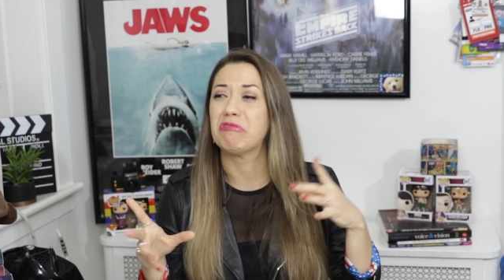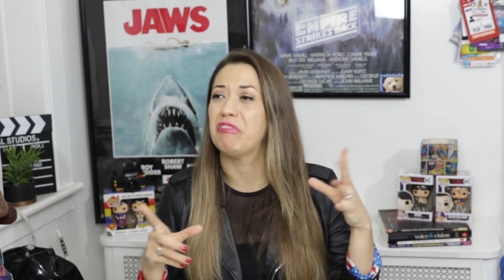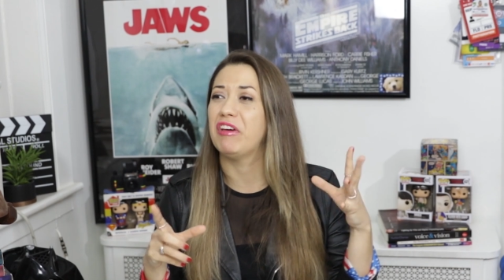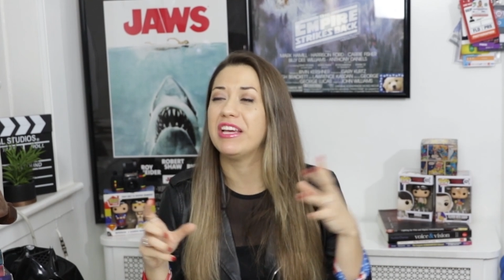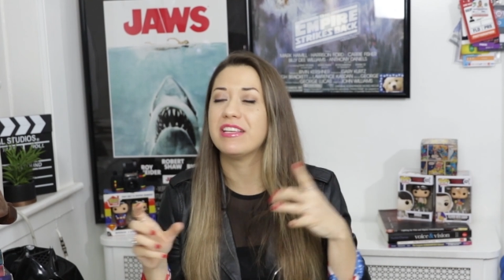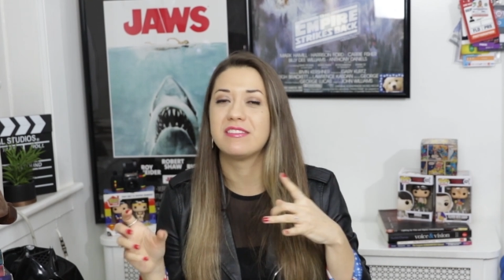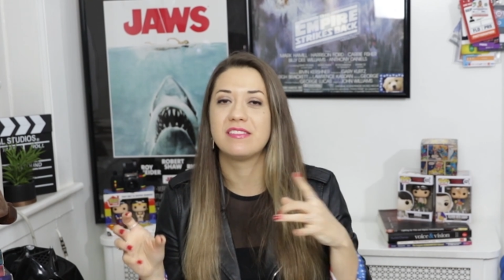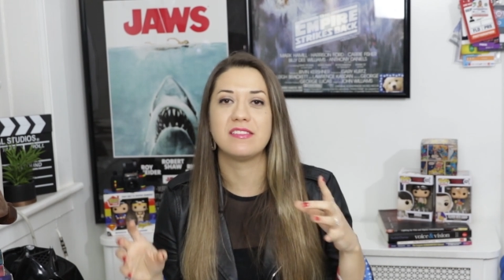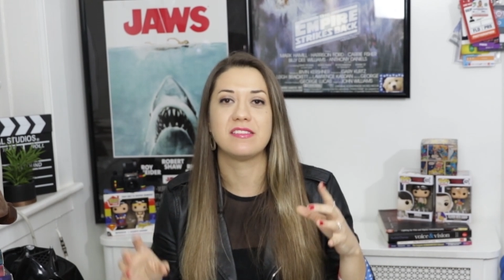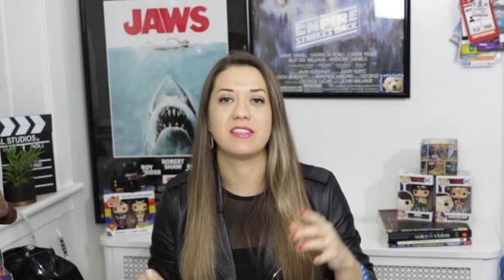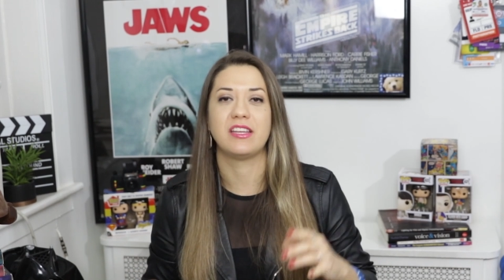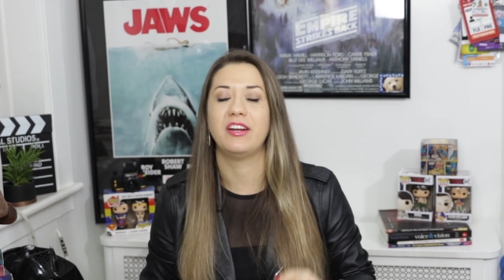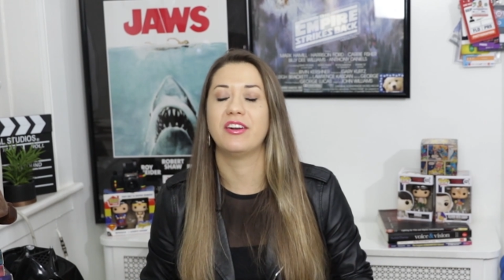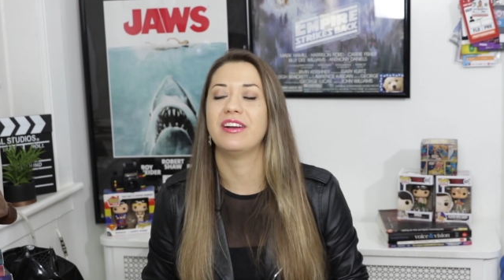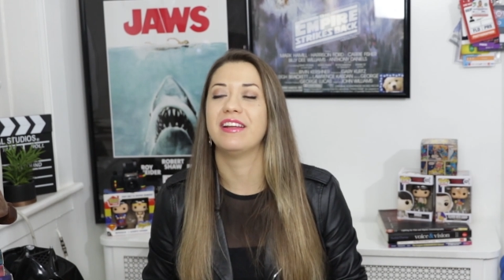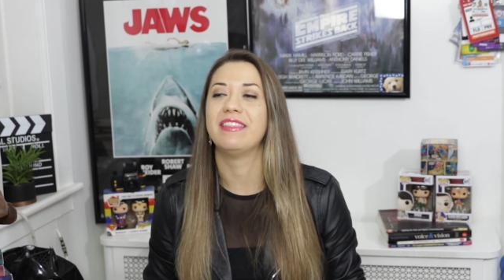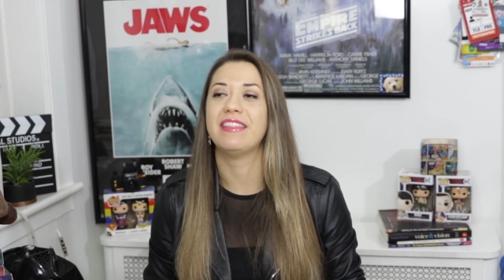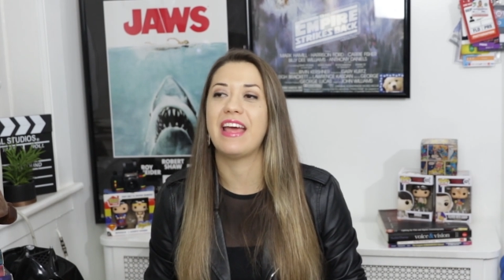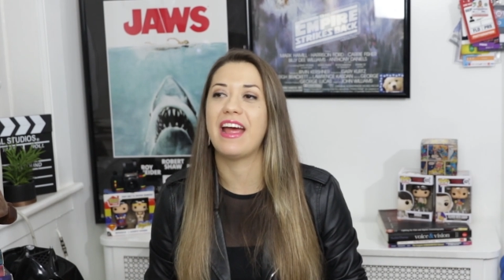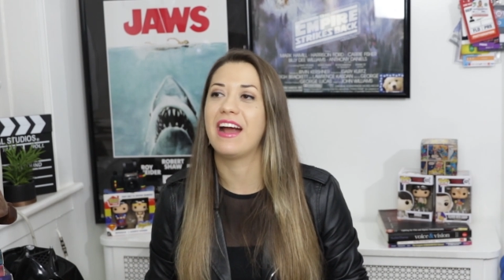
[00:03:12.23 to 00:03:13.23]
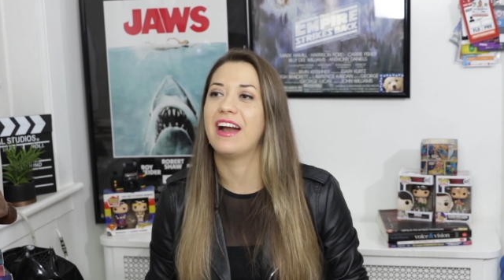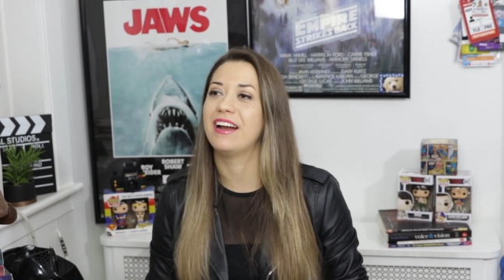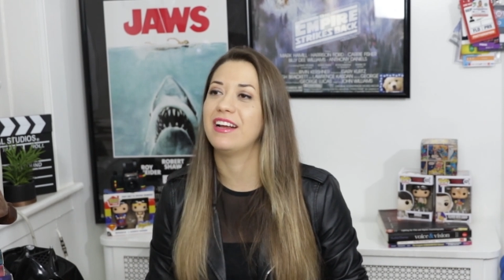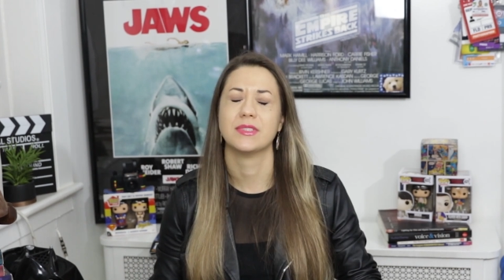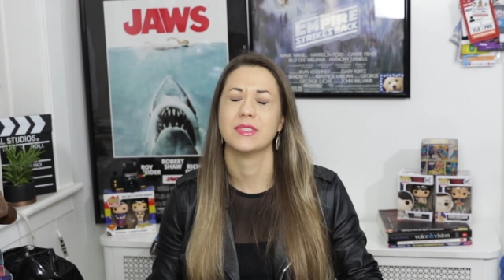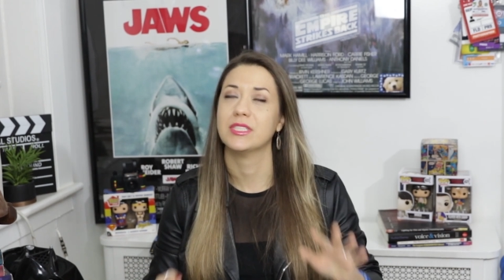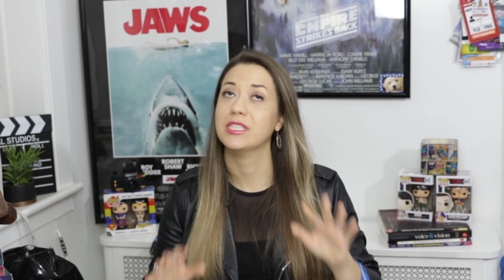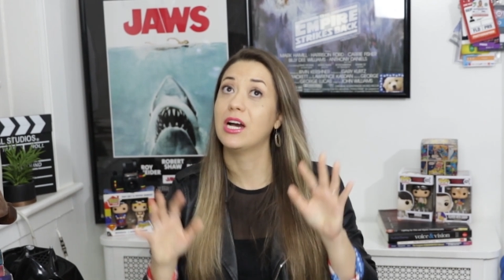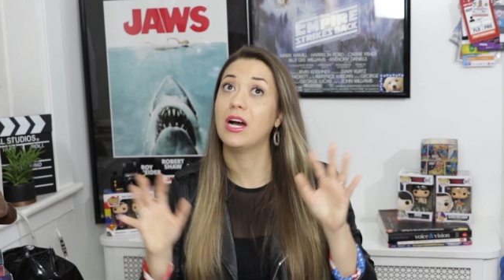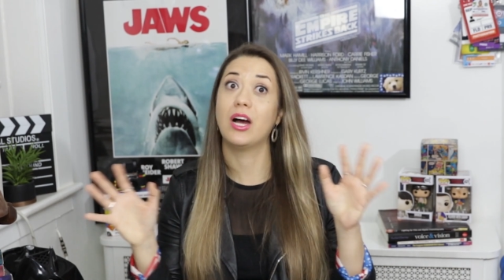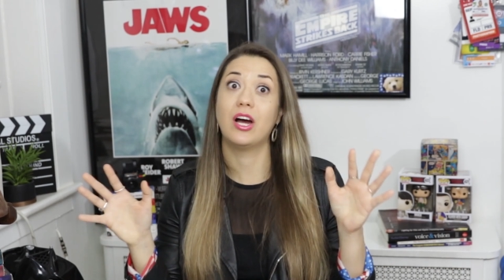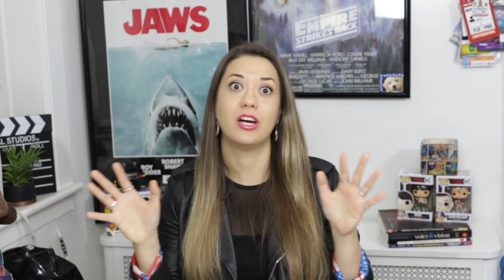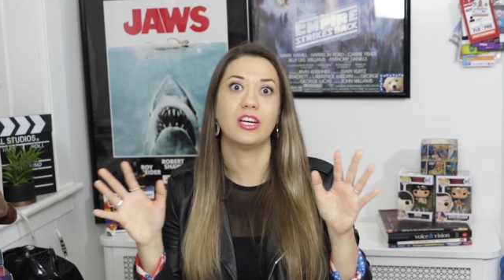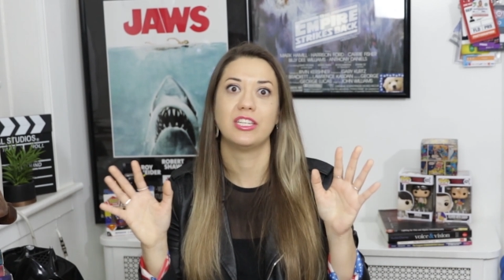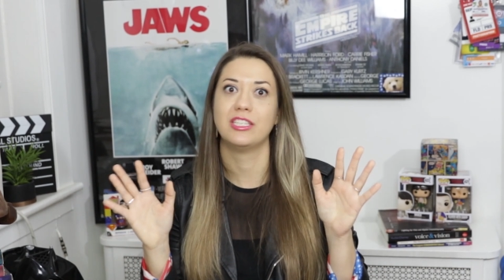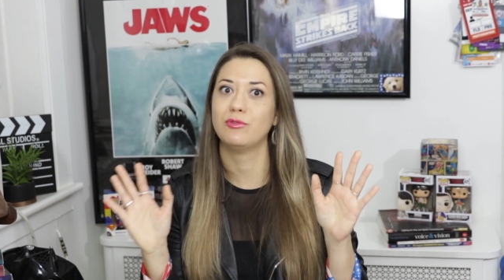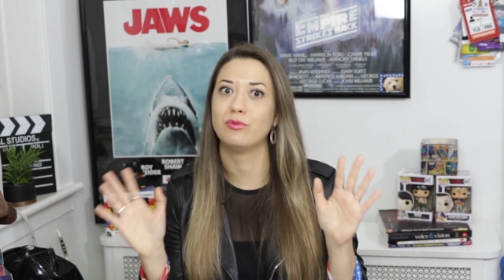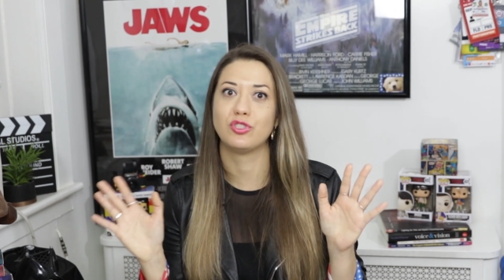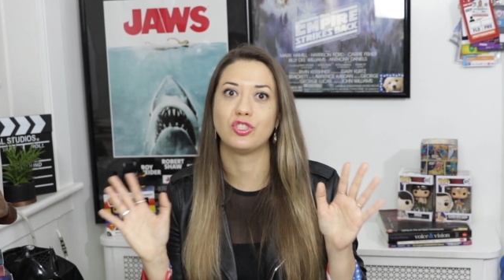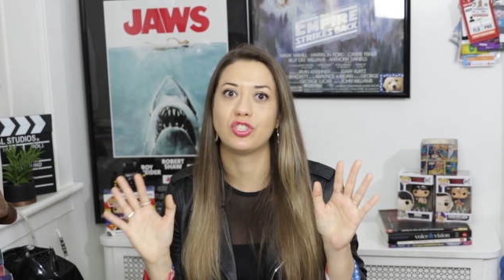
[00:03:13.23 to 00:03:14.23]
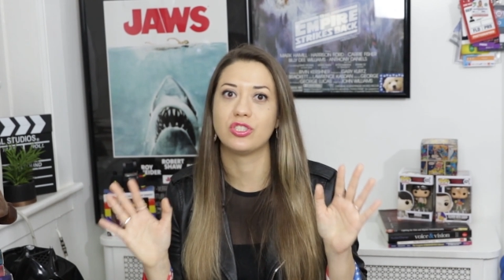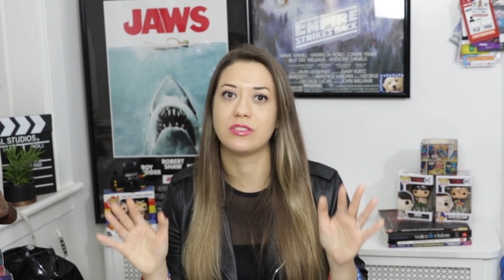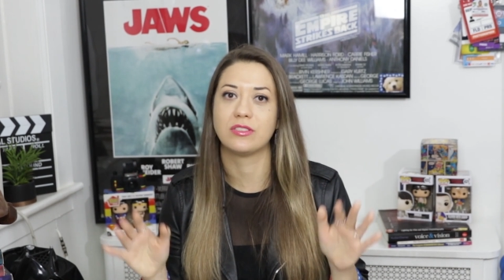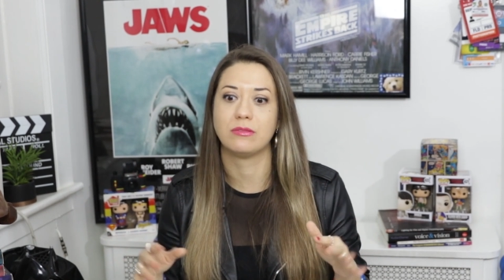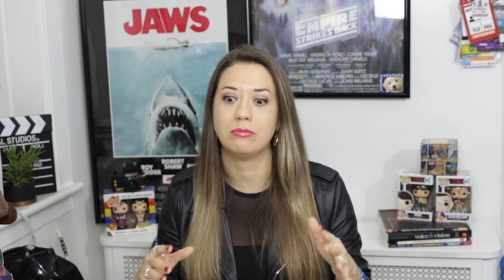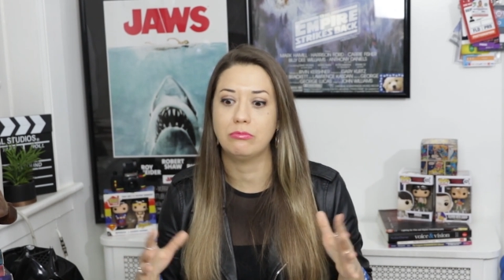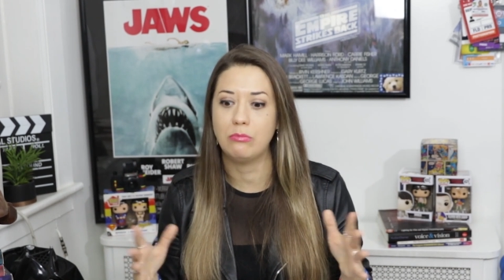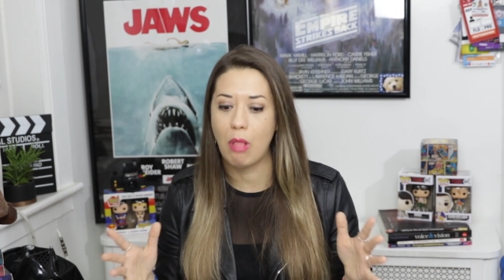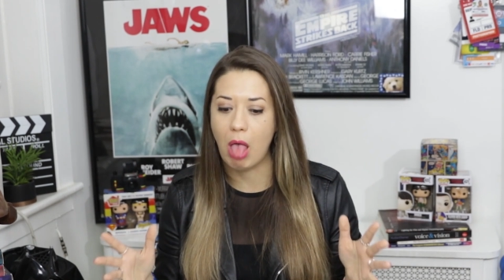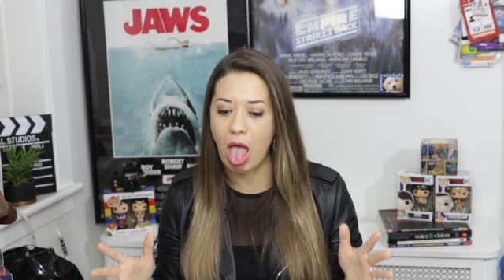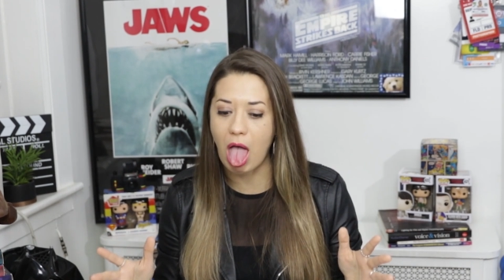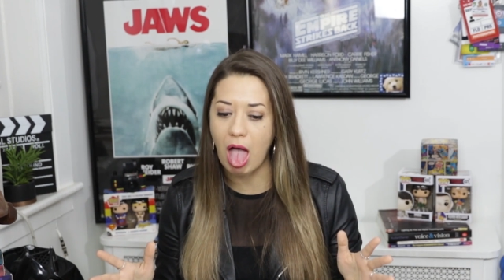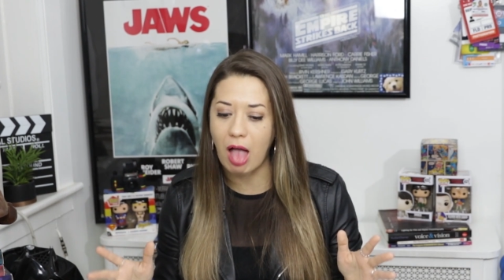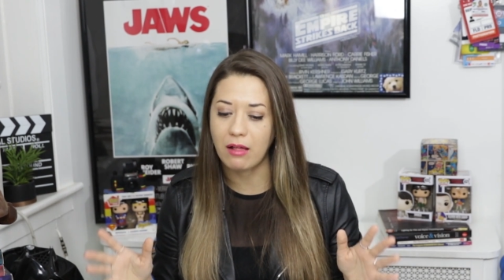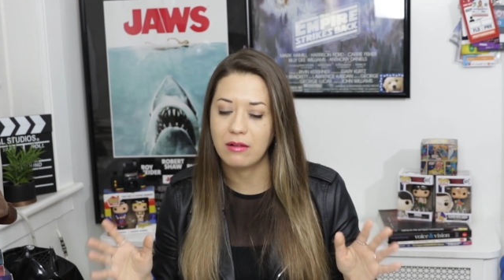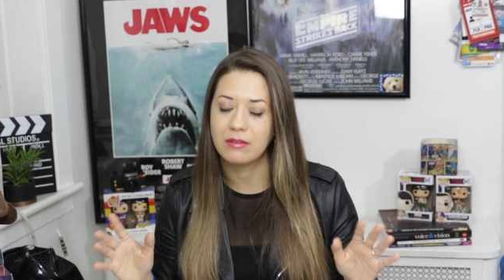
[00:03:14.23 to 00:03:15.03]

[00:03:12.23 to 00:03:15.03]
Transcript: faces here and there. Oh, it was just bleh.